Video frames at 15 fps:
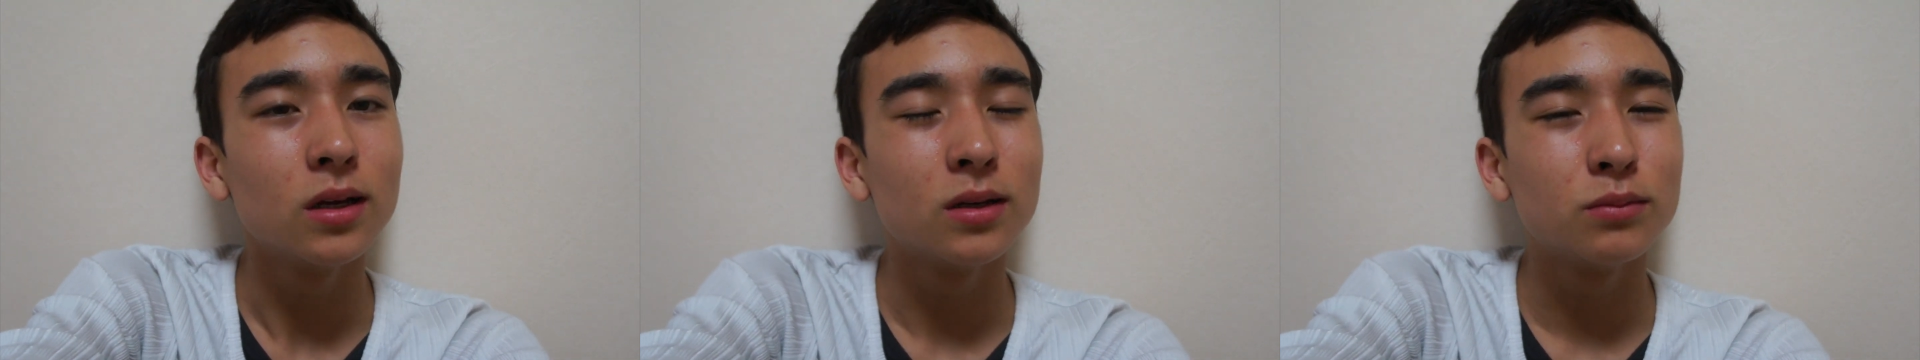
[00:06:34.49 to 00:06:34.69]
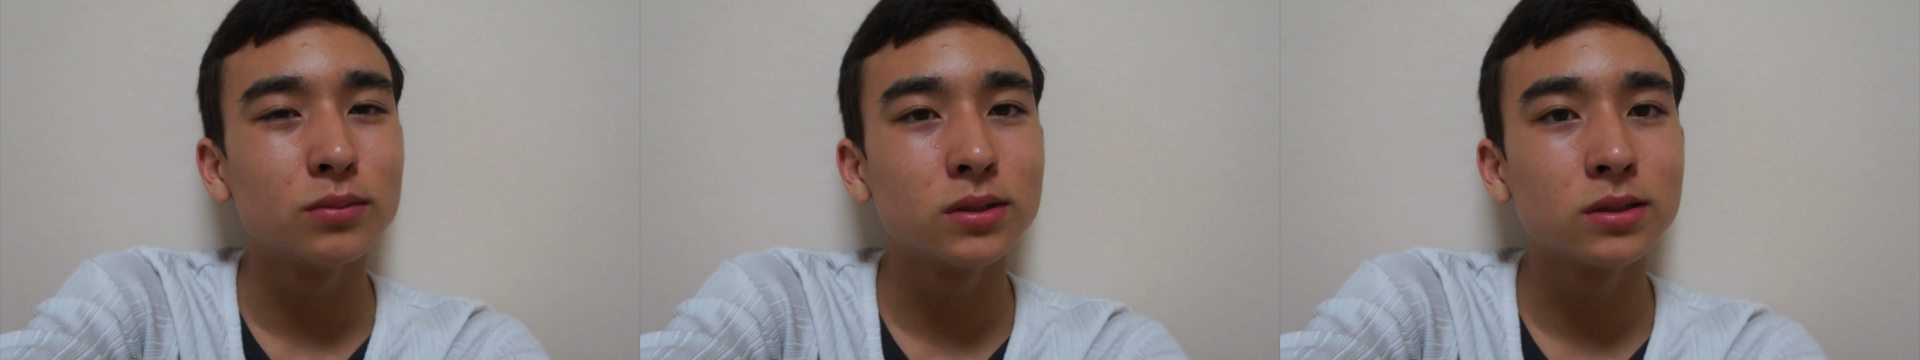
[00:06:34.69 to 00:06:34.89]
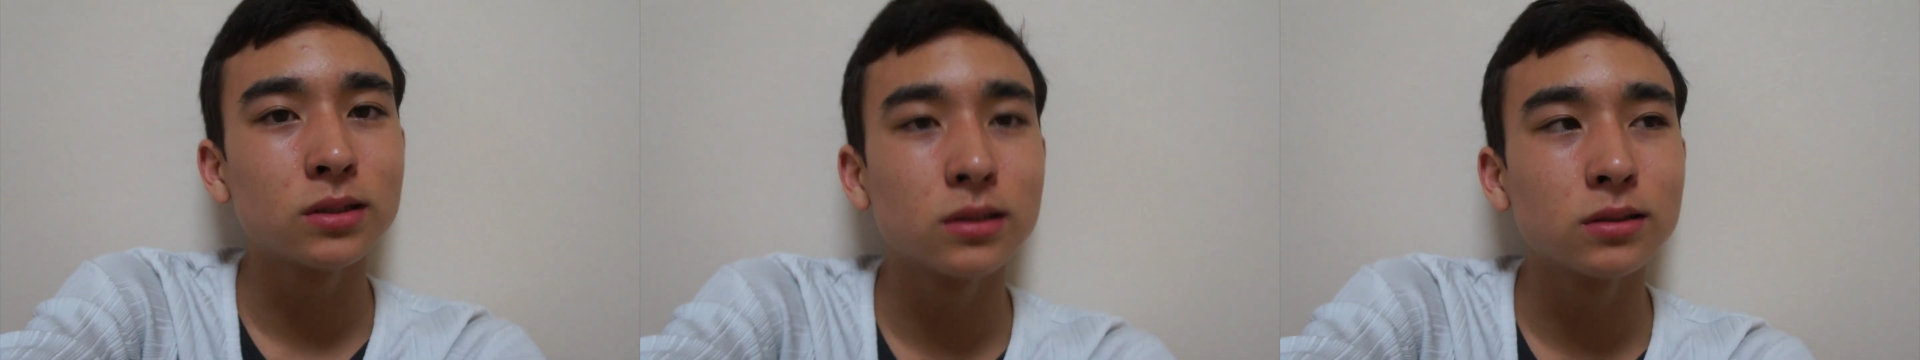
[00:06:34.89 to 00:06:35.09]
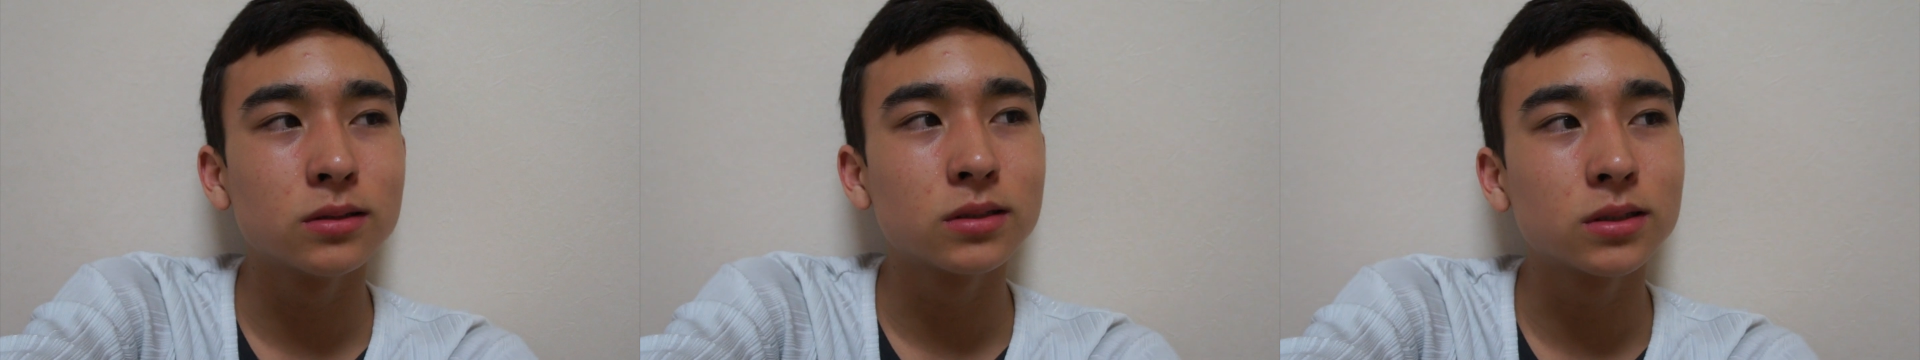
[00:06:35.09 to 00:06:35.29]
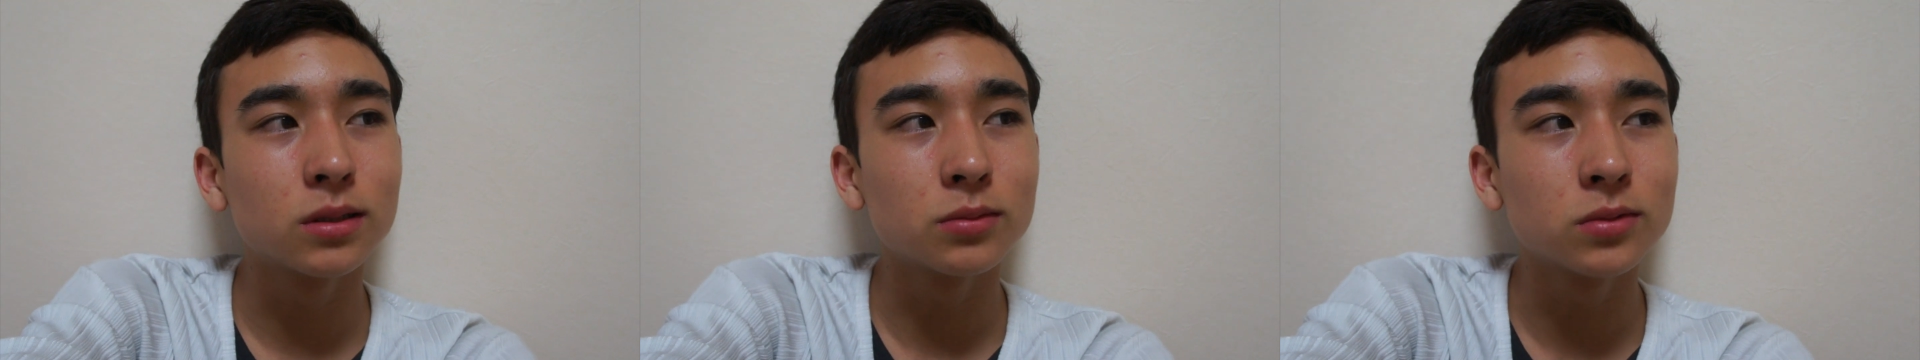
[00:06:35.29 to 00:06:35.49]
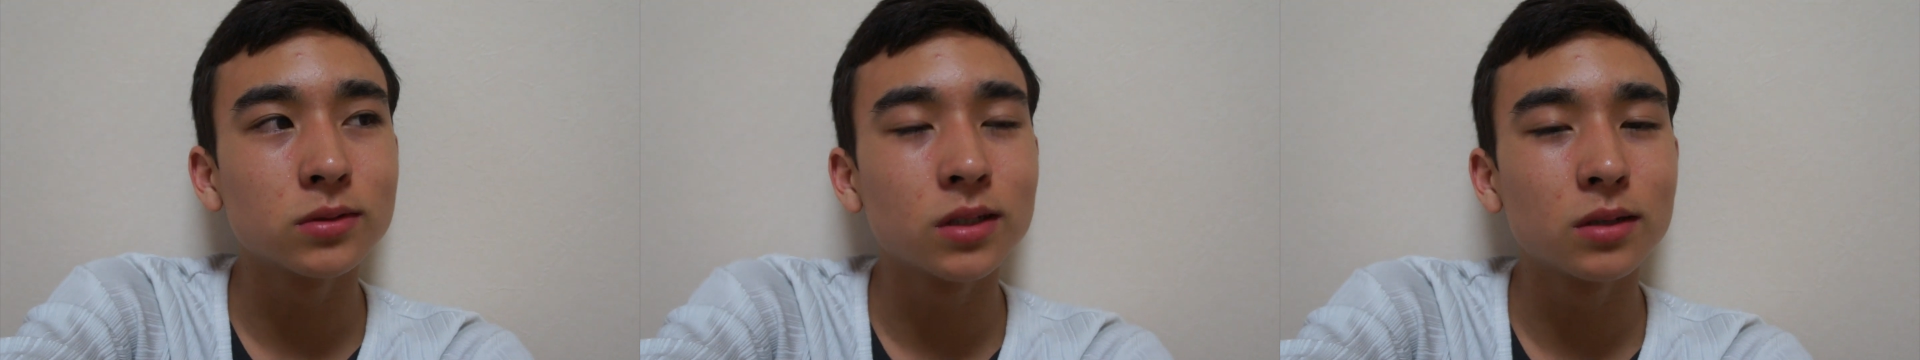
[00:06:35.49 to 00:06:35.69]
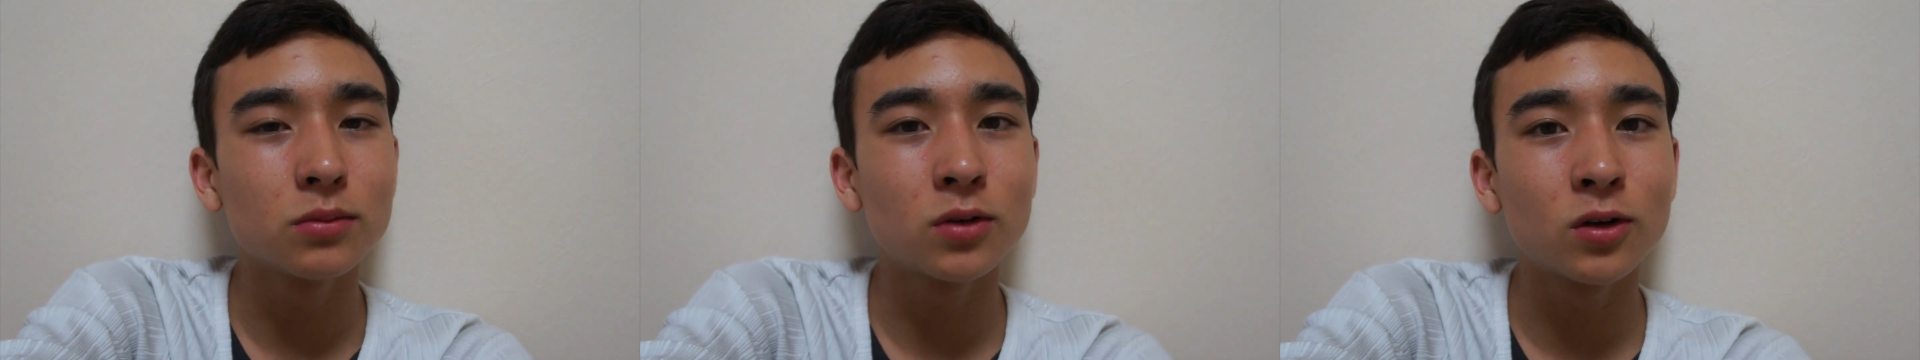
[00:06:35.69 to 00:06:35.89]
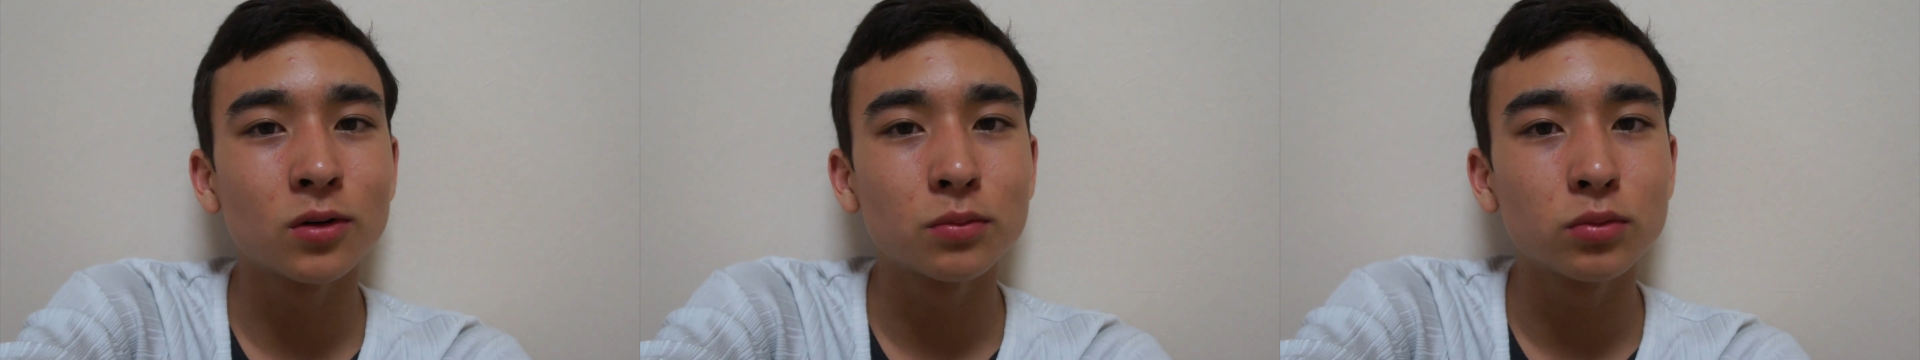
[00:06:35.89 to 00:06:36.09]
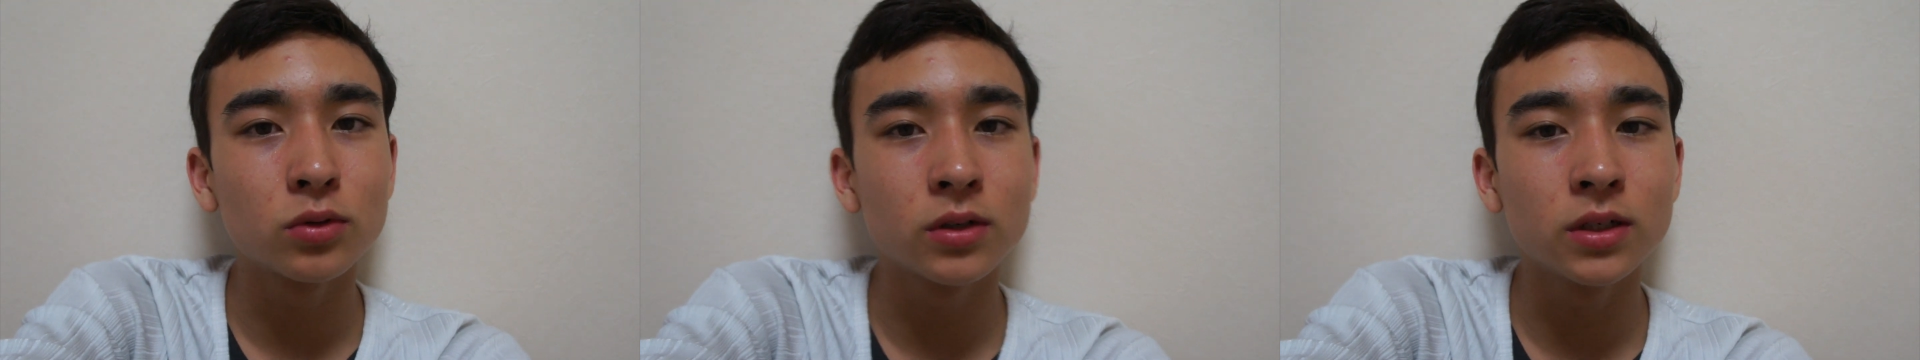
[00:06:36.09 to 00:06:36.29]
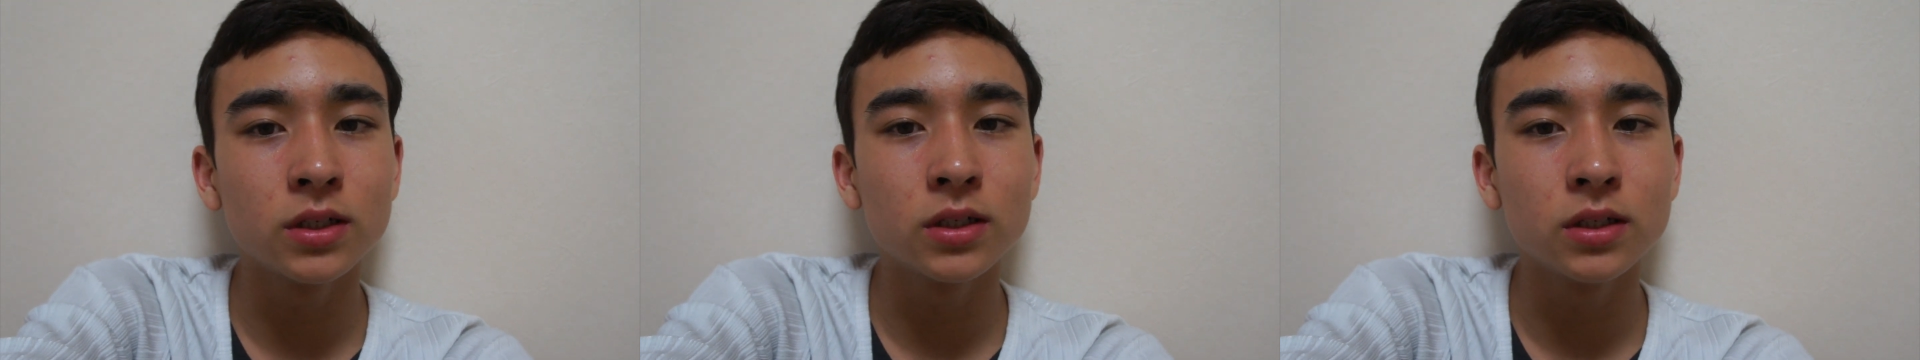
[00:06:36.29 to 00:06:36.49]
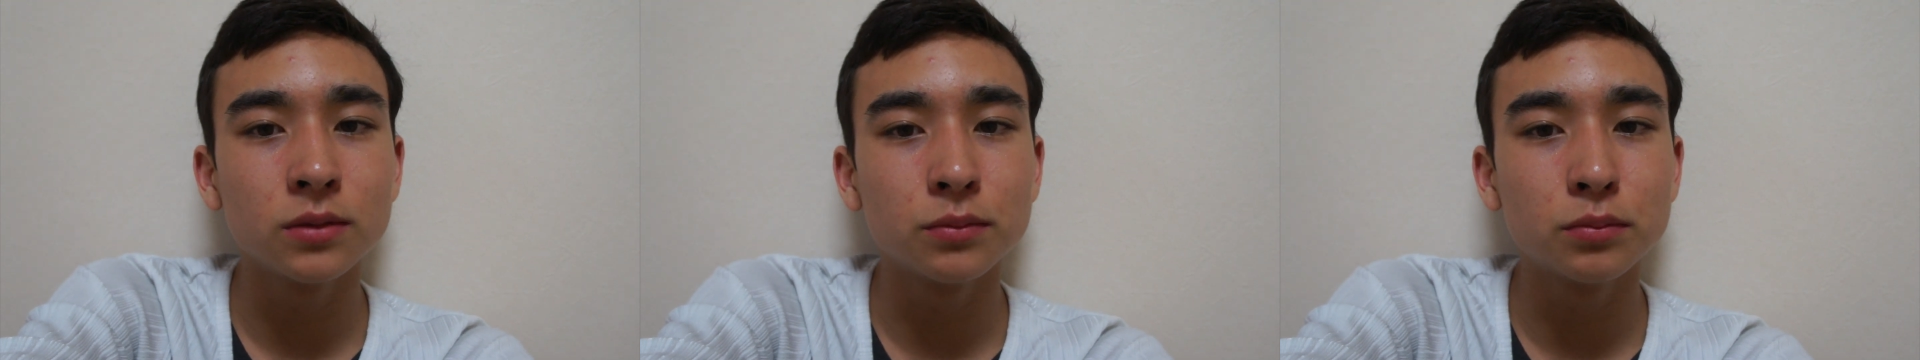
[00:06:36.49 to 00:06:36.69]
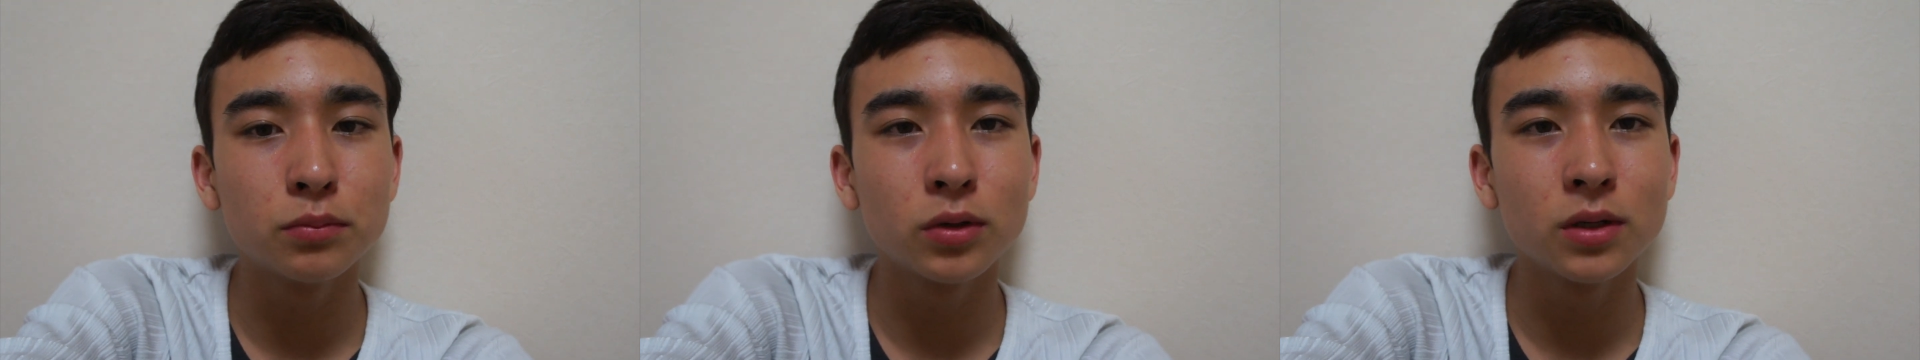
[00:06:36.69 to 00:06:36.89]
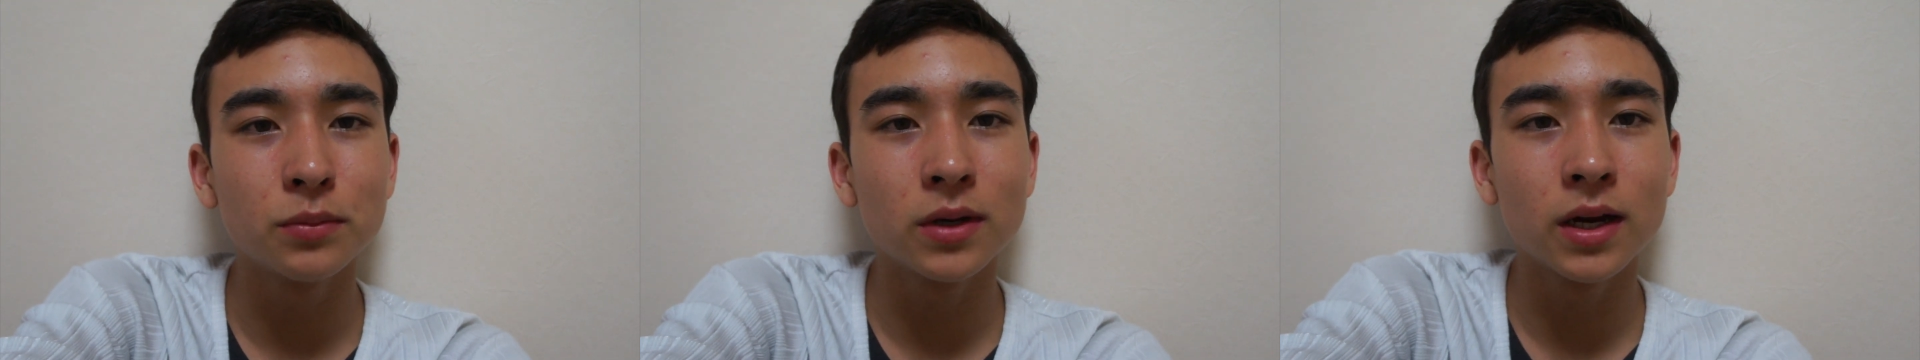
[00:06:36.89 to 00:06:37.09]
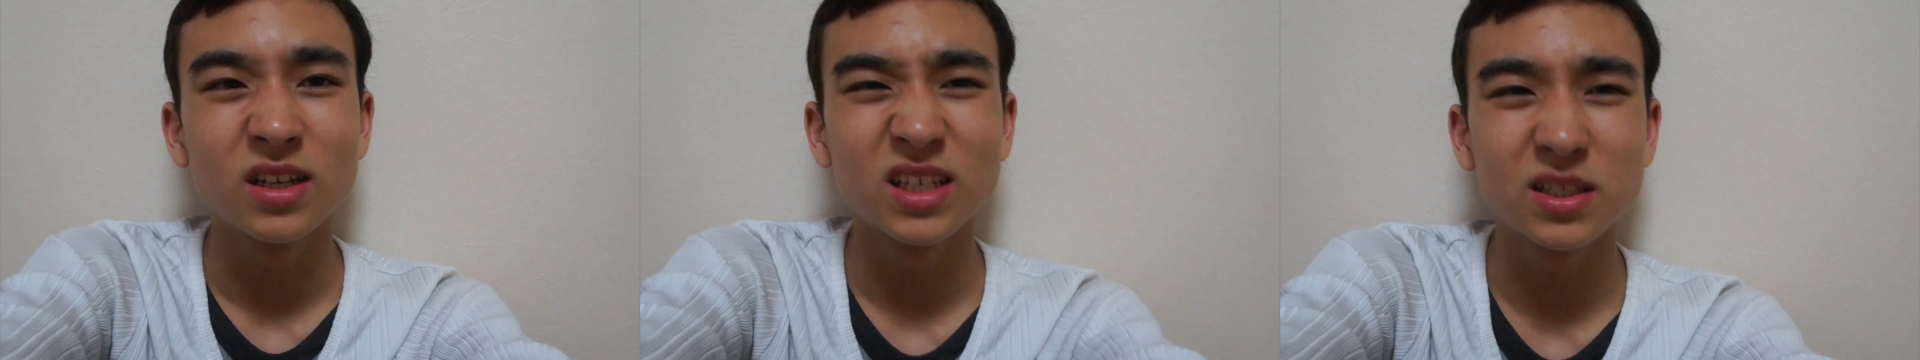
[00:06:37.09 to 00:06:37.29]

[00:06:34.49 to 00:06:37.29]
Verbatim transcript: because some of them are pretty pretty bad.